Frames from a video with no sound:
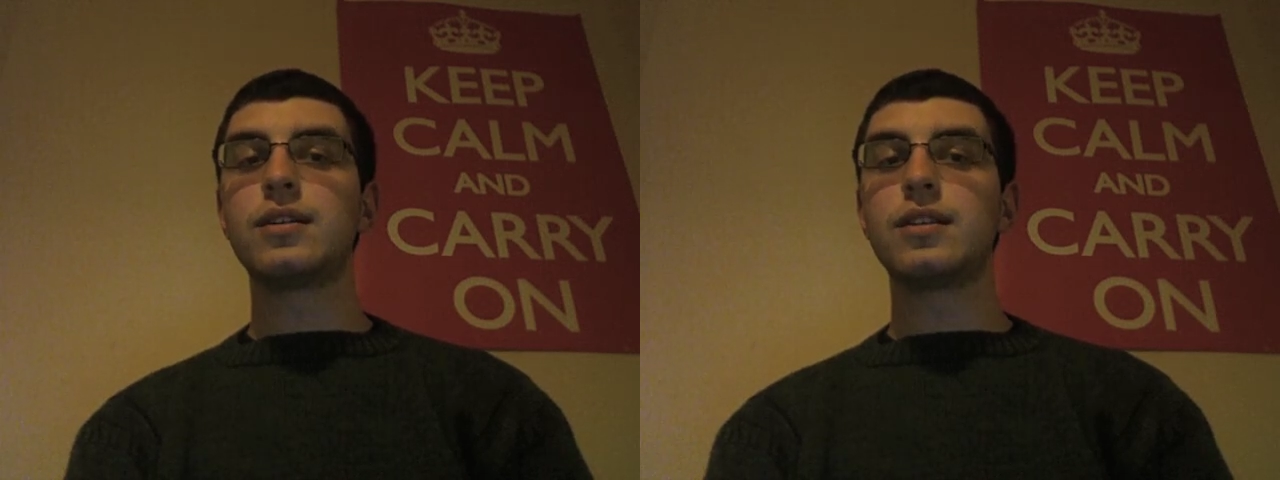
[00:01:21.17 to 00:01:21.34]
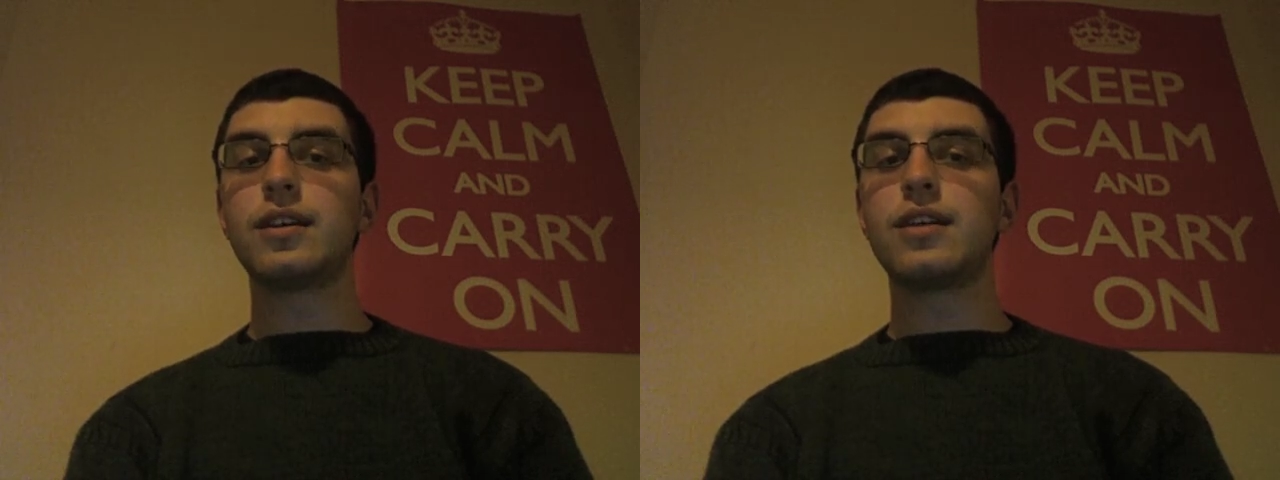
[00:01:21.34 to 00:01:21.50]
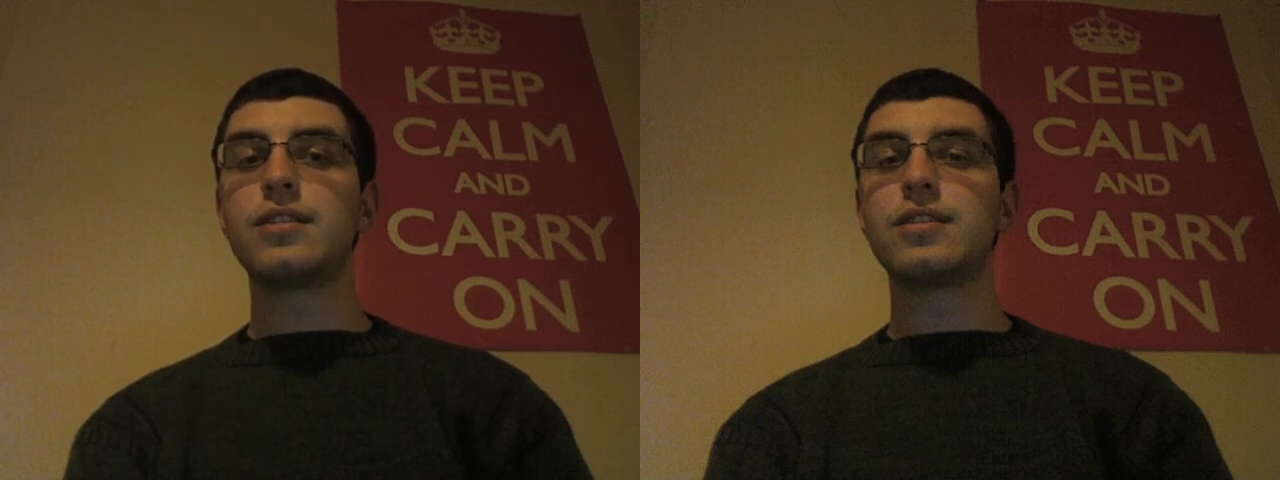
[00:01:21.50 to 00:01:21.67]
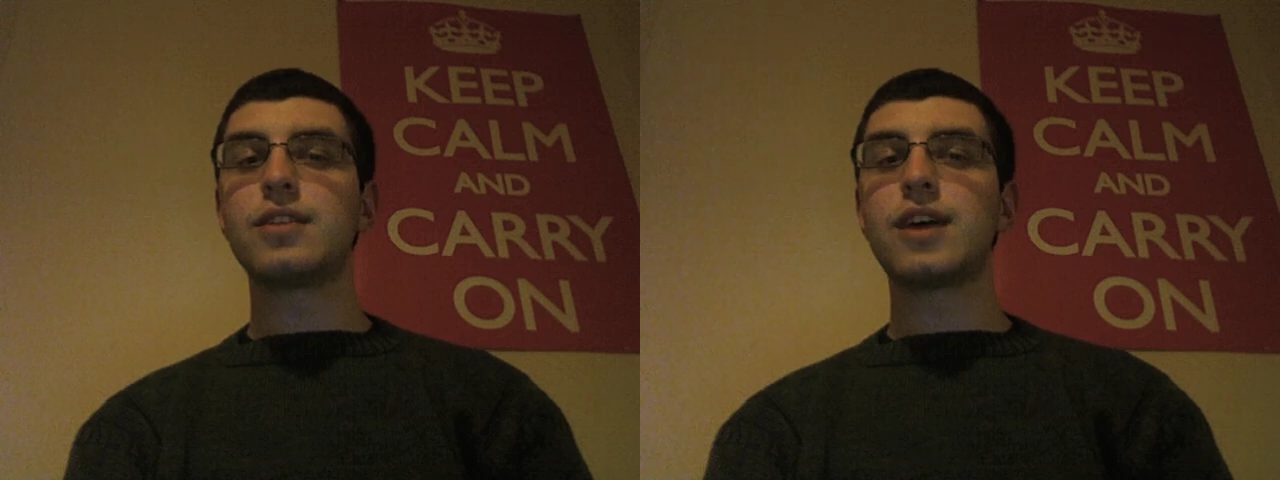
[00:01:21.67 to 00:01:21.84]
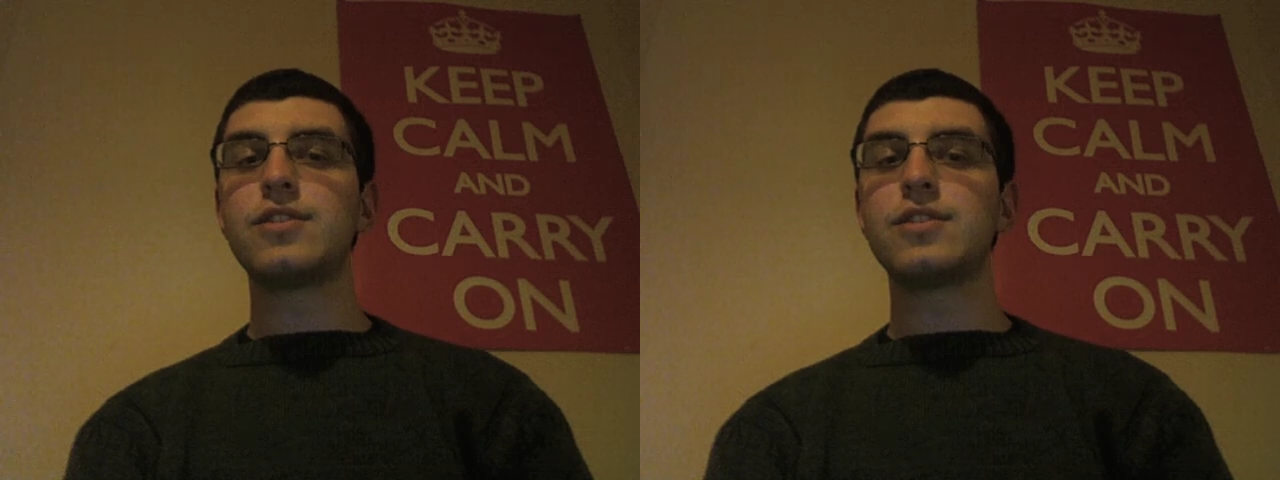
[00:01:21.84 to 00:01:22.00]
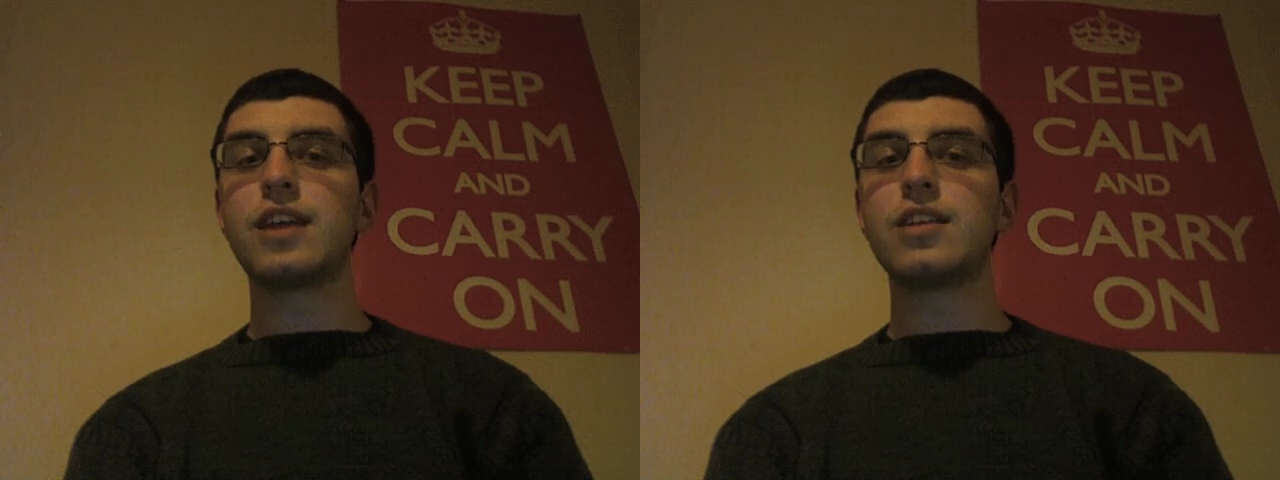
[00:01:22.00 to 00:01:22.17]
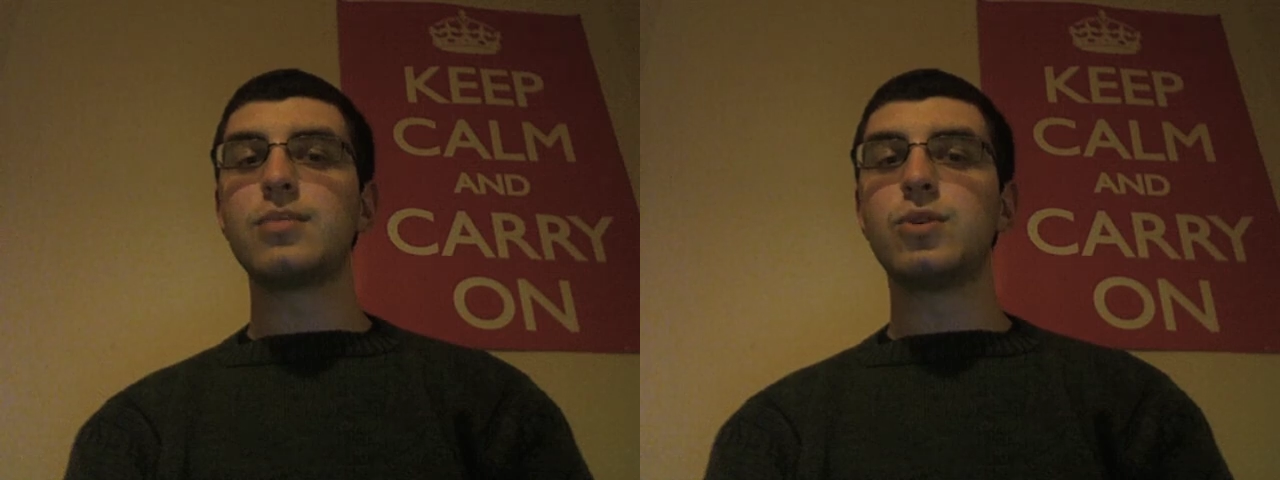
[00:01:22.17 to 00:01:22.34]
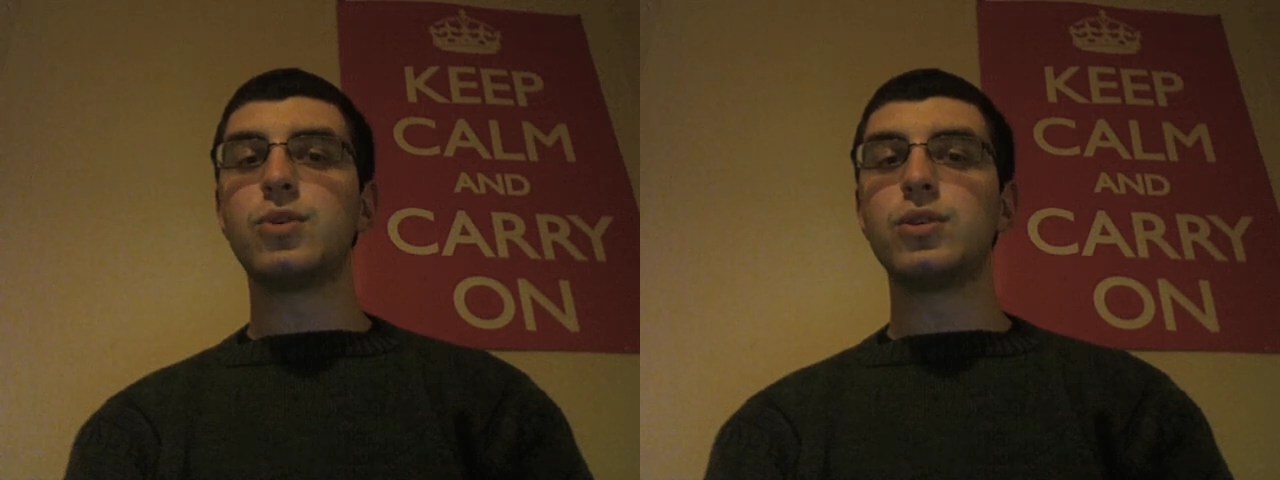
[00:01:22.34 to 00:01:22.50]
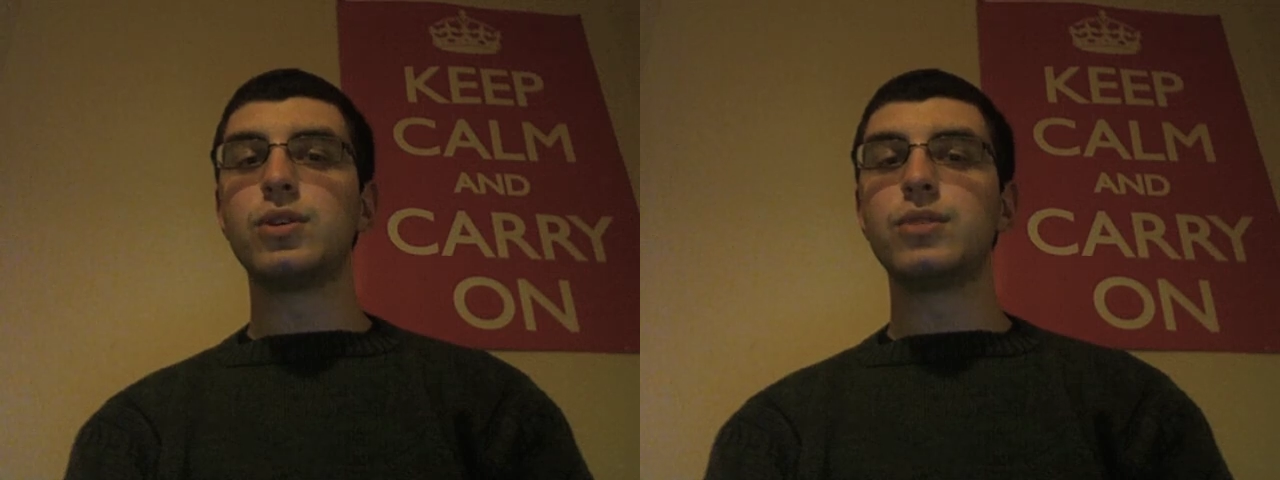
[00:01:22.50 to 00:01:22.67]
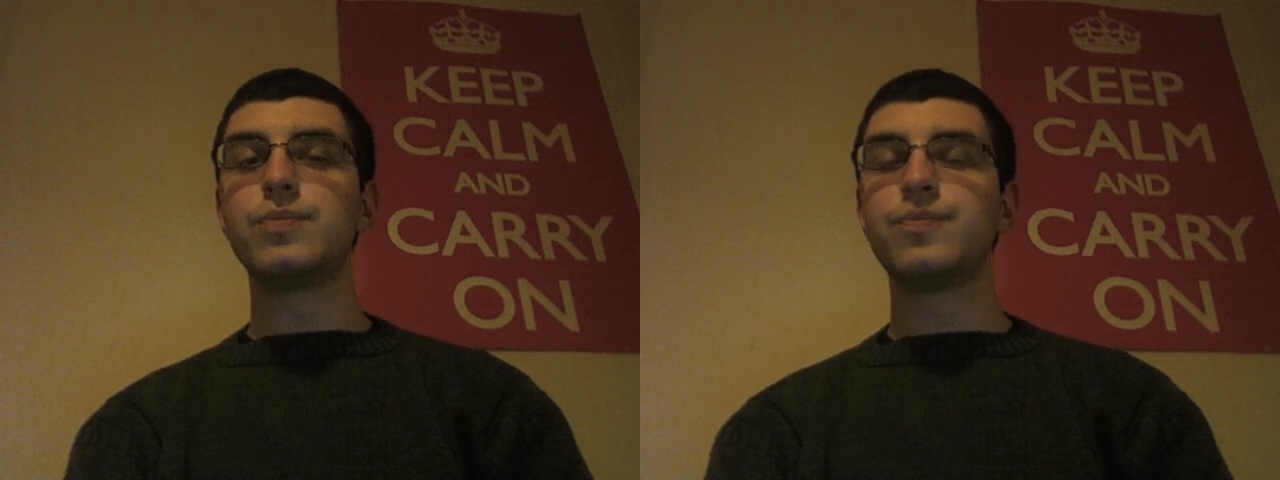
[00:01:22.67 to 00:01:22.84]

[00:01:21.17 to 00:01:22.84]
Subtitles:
the king's servants ate them all,